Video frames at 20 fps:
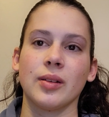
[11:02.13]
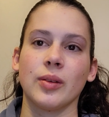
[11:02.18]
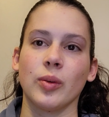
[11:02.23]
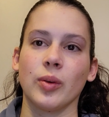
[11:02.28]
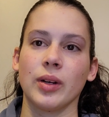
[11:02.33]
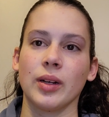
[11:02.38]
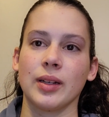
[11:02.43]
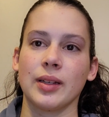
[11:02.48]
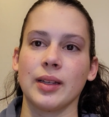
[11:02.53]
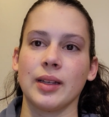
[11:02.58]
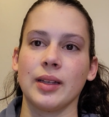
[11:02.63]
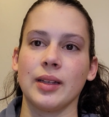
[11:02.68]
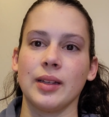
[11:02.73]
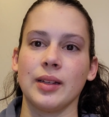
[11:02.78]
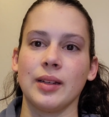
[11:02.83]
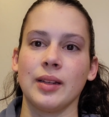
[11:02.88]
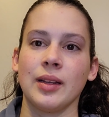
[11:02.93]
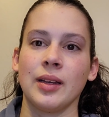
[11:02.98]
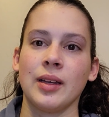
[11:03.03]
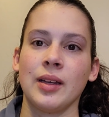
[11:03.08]
or a
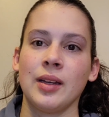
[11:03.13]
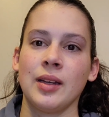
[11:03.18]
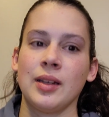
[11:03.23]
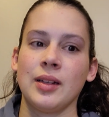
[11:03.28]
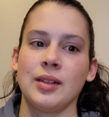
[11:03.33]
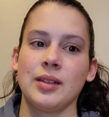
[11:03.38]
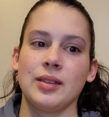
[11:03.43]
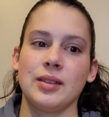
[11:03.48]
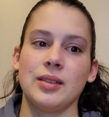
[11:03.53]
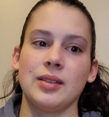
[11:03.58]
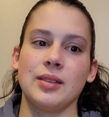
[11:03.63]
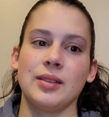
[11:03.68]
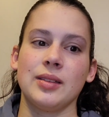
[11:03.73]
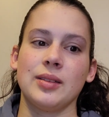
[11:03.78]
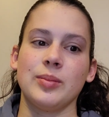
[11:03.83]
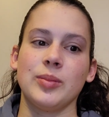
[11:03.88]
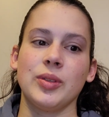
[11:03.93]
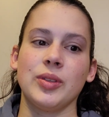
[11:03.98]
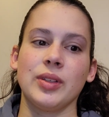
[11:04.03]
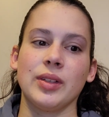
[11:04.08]
cane,
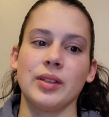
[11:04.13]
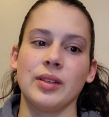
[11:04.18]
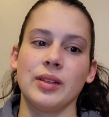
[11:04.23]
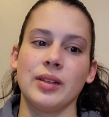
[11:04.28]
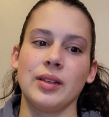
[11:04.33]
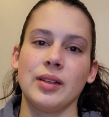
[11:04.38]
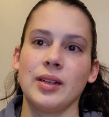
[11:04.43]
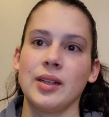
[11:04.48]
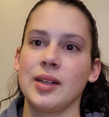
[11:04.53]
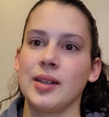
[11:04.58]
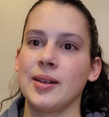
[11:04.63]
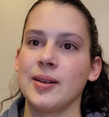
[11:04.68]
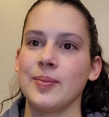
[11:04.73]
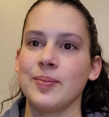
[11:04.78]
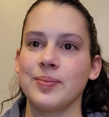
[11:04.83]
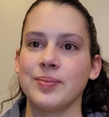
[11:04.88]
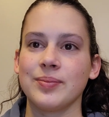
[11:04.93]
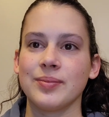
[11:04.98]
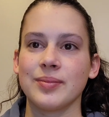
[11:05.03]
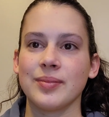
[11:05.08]
you can
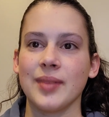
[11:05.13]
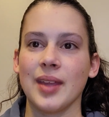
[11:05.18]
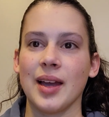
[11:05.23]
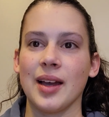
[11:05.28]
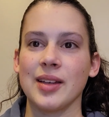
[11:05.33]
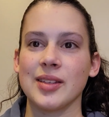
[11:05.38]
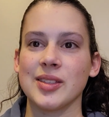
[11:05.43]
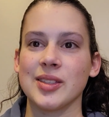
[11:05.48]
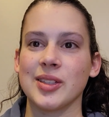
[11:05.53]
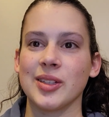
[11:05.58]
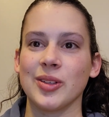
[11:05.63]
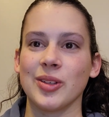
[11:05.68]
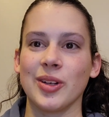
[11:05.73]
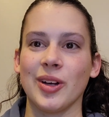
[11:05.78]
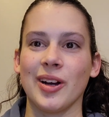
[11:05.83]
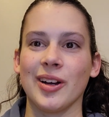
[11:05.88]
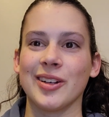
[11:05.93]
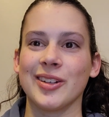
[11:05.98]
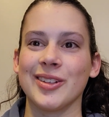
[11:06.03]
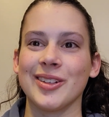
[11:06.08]
ask your
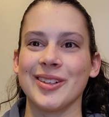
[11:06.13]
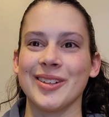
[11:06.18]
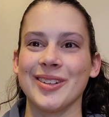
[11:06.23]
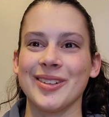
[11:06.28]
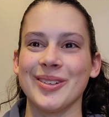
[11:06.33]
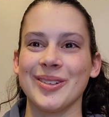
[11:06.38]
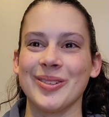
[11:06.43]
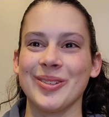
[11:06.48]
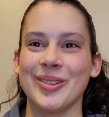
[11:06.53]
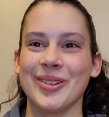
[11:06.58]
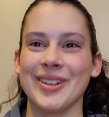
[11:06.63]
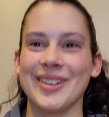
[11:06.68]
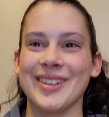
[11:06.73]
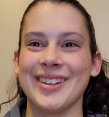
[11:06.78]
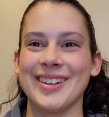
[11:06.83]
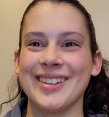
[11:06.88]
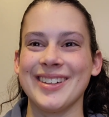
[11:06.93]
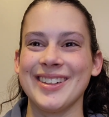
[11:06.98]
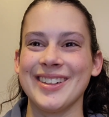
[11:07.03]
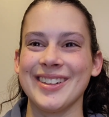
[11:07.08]
doctor or
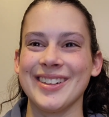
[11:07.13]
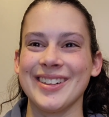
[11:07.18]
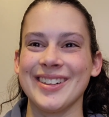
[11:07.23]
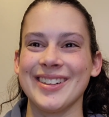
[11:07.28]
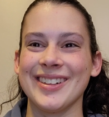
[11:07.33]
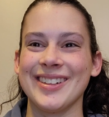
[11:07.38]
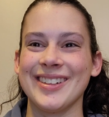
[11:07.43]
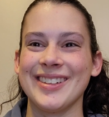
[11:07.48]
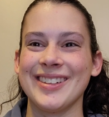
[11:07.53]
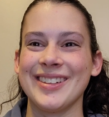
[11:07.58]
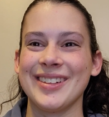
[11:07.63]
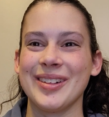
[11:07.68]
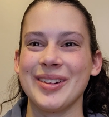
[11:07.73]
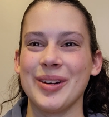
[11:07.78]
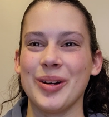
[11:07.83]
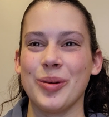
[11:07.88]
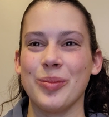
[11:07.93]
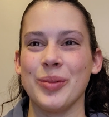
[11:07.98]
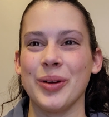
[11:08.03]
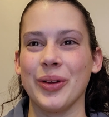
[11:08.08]
your
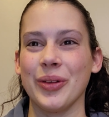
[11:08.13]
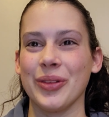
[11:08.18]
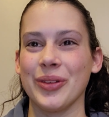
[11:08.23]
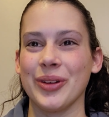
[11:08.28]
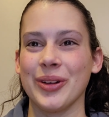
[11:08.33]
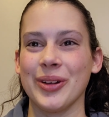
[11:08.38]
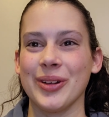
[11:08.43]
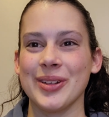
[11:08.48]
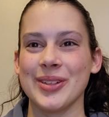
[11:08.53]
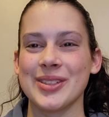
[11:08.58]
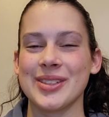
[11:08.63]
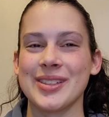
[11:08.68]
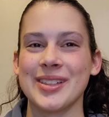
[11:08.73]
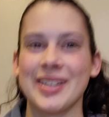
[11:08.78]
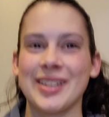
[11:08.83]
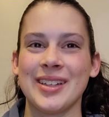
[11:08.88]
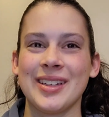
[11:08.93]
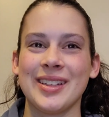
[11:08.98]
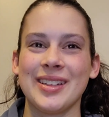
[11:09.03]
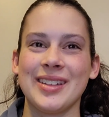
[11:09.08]
home health nurse,
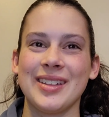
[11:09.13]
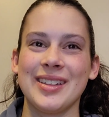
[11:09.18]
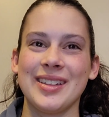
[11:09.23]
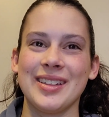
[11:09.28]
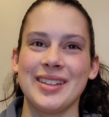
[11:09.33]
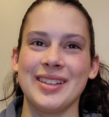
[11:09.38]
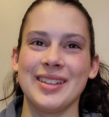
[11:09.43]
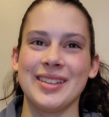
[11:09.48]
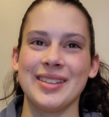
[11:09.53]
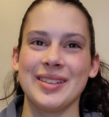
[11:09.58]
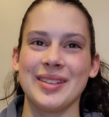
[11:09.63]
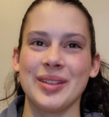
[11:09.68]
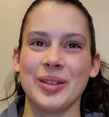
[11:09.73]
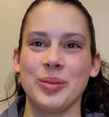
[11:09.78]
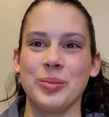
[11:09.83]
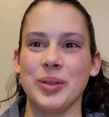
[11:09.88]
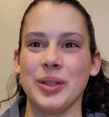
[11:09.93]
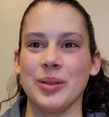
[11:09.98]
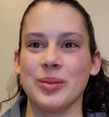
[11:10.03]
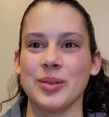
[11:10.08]
and they'll
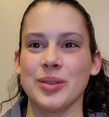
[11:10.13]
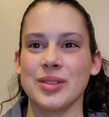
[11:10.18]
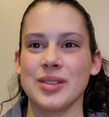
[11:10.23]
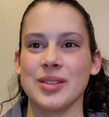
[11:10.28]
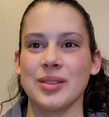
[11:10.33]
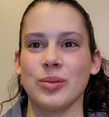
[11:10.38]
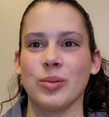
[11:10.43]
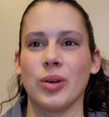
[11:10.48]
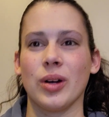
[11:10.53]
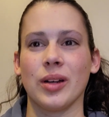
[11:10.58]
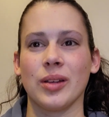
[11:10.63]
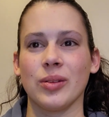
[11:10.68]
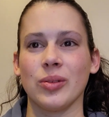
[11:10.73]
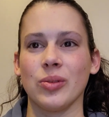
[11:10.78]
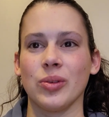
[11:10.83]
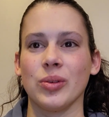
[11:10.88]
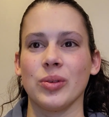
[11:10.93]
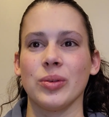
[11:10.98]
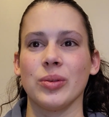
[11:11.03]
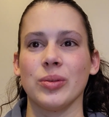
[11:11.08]
be able to walk you
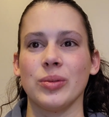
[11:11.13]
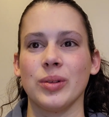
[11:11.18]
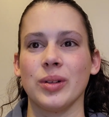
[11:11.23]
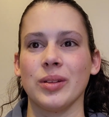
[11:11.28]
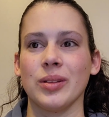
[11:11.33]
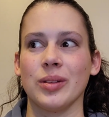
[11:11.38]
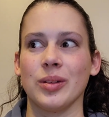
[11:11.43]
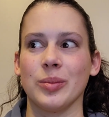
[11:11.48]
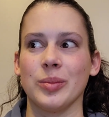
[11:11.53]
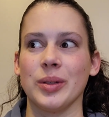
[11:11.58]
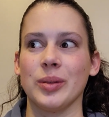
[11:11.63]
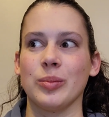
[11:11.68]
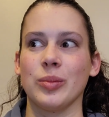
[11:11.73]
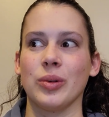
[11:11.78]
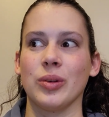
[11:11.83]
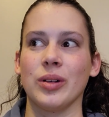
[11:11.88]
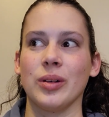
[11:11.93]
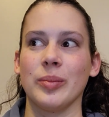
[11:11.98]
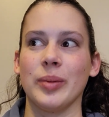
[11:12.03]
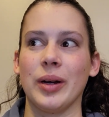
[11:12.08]
through a little bit
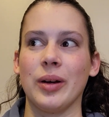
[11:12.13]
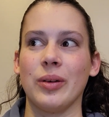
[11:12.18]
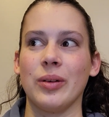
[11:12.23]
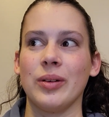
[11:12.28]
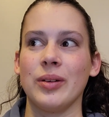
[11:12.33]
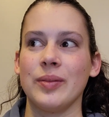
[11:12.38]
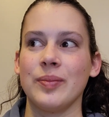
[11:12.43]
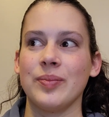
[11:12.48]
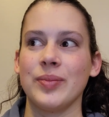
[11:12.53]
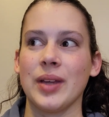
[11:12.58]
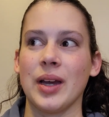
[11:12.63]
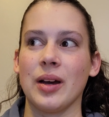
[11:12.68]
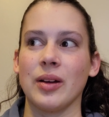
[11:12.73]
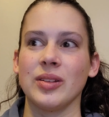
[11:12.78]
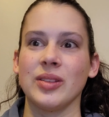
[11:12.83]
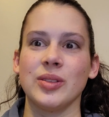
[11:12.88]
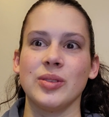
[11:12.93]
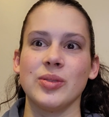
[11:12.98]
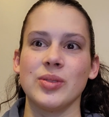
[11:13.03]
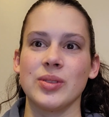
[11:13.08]
more about how to
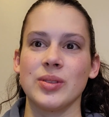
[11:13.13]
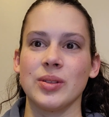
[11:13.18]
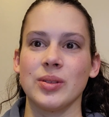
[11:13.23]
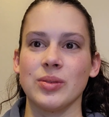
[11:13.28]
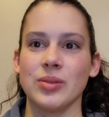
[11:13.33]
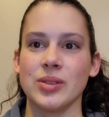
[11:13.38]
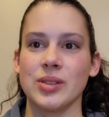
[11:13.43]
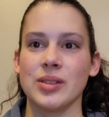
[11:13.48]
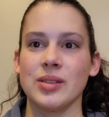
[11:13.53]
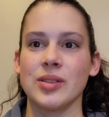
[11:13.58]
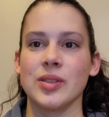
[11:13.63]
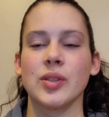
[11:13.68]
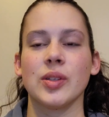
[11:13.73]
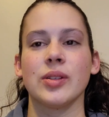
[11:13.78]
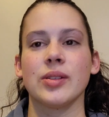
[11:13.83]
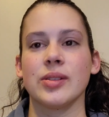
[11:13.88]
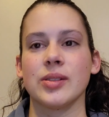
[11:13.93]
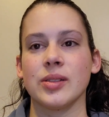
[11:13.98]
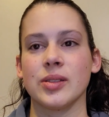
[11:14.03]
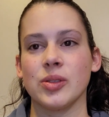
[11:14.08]
use those in
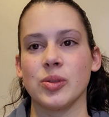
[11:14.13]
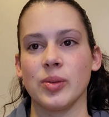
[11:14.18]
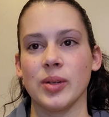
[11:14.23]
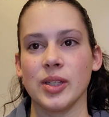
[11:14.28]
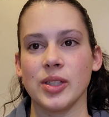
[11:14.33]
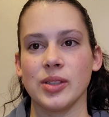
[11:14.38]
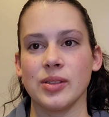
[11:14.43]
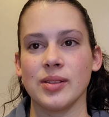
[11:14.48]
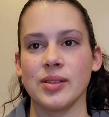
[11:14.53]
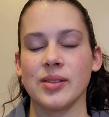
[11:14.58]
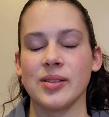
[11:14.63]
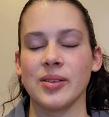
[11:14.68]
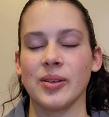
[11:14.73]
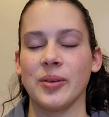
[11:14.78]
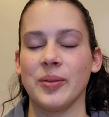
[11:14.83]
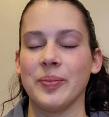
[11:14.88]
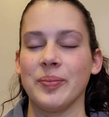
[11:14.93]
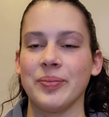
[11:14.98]
certain situations. So